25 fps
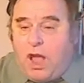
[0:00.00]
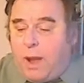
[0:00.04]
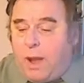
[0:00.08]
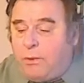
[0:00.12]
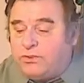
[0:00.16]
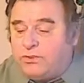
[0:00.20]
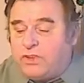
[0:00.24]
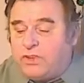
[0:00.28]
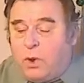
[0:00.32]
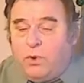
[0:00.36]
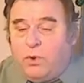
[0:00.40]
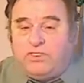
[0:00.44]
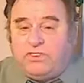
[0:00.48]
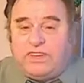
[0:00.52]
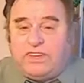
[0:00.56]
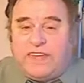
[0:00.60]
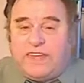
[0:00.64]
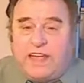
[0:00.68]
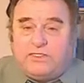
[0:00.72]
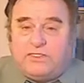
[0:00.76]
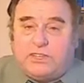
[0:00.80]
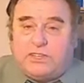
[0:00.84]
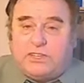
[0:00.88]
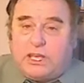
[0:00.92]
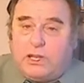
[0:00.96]
I was always
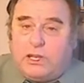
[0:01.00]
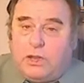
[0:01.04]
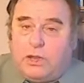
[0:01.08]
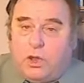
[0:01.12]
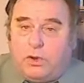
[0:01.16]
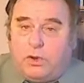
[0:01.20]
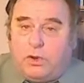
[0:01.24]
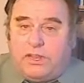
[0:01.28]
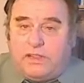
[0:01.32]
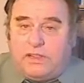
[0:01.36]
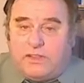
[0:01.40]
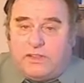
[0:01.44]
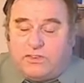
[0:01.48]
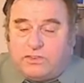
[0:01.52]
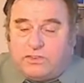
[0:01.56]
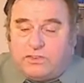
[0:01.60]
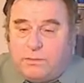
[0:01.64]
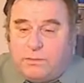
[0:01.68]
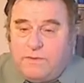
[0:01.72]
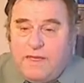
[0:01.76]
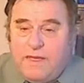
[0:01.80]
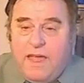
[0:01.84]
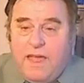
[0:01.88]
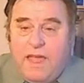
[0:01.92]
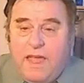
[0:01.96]
against
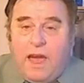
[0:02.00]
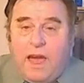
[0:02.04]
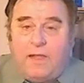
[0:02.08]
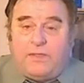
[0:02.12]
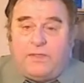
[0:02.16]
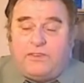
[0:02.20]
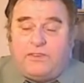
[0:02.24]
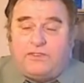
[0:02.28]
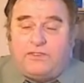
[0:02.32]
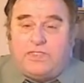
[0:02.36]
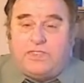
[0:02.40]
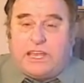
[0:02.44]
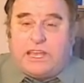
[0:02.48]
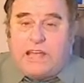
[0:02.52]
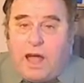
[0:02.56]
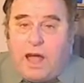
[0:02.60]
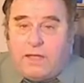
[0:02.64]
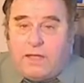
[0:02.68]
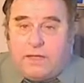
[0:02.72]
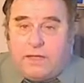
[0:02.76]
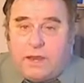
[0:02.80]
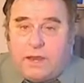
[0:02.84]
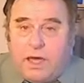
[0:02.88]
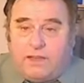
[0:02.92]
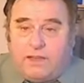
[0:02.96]
colonialism unless the
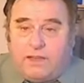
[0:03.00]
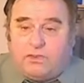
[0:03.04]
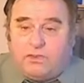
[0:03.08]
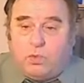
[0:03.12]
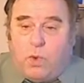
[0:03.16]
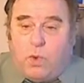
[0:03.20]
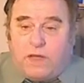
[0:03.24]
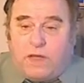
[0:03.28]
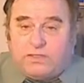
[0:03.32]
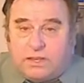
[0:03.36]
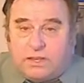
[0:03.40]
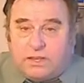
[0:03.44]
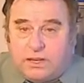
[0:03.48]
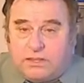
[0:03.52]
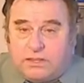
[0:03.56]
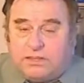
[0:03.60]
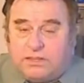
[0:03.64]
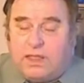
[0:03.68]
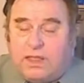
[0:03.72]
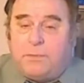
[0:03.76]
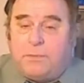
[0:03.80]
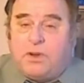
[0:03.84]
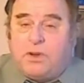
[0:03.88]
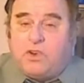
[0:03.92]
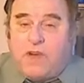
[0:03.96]
colonized wanted it
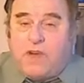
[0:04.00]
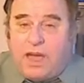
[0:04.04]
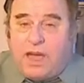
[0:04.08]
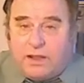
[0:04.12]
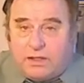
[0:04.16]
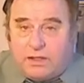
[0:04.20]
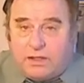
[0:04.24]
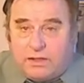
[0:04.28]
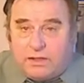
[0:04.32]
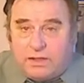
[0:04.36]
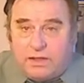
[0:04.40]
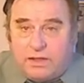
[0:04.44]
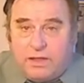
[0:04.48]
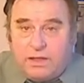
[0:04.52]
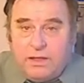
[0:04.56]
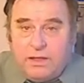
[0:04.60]
democratically.